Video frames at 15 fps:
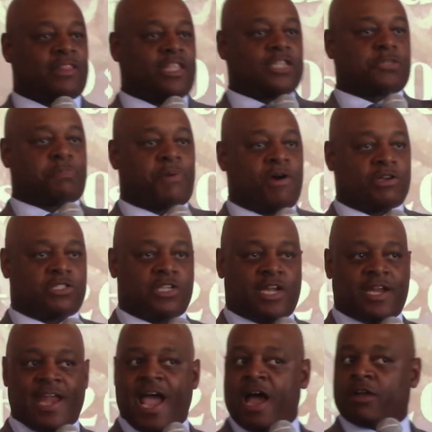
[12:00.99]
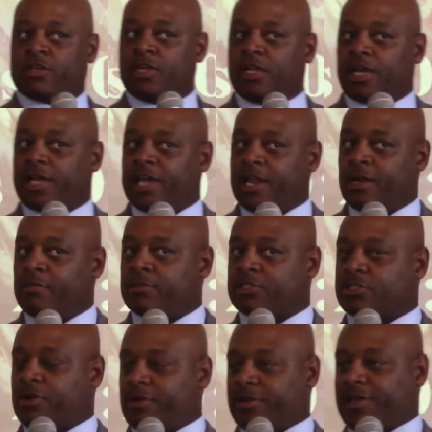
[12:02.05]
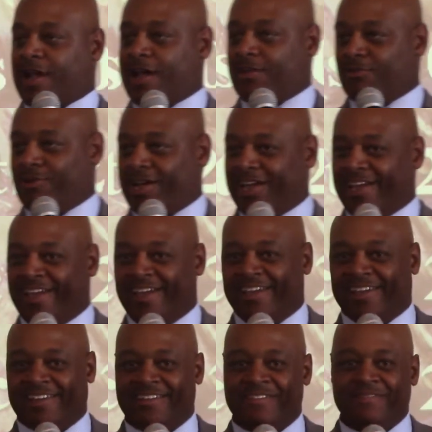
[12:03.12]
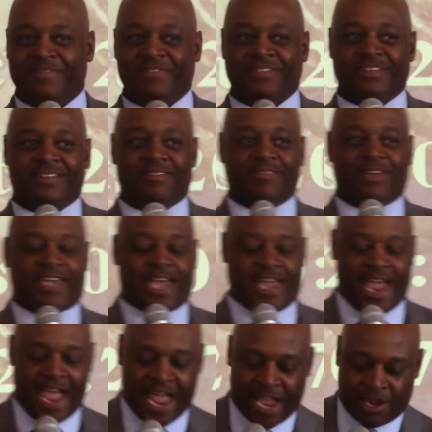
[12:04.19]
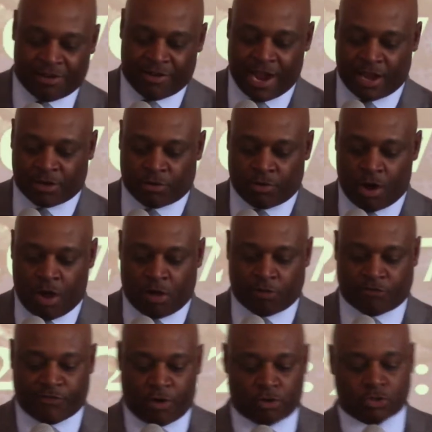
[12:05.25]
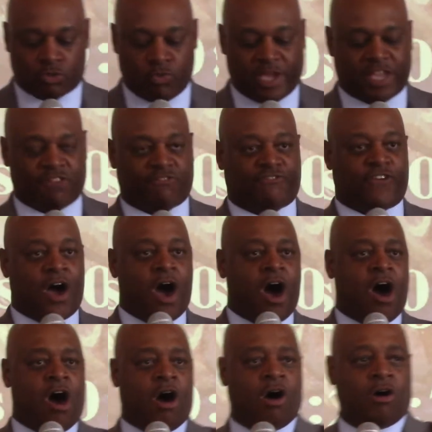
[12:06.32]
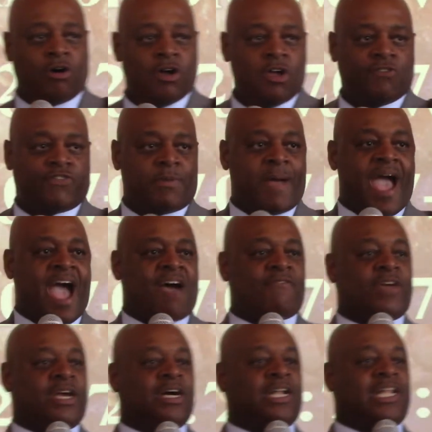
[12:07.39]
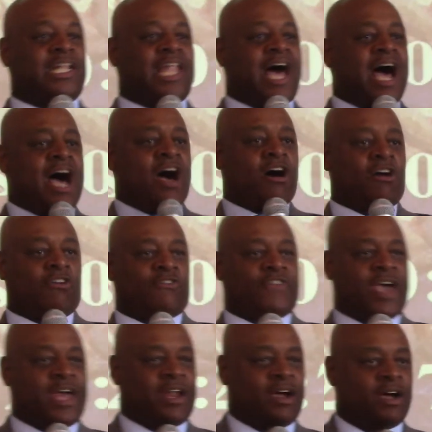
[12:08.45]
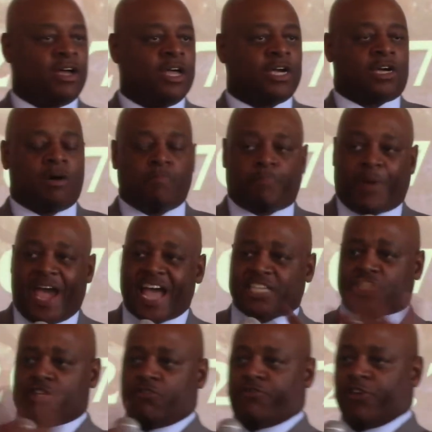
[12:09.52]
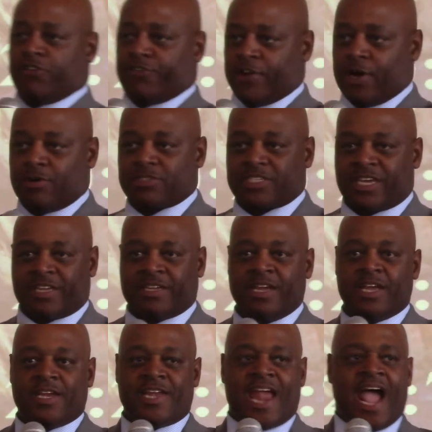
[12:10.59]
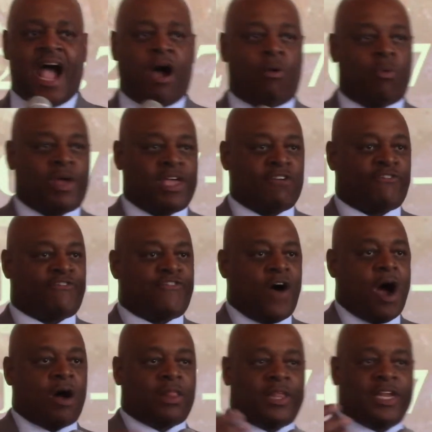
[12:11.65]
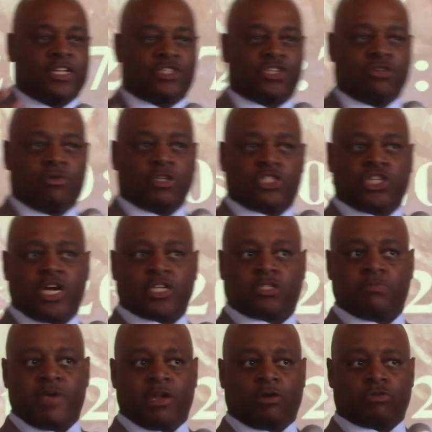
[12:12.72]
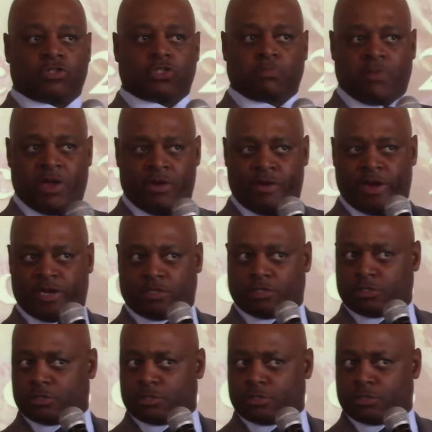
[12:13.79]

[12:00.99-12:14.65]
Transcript: this person, and now you're looking at them a certain kind of way. Can't hang around the wrong folk. We can fall from having a love and a compassion for folks, and now we've fallen into a judgmental spirit.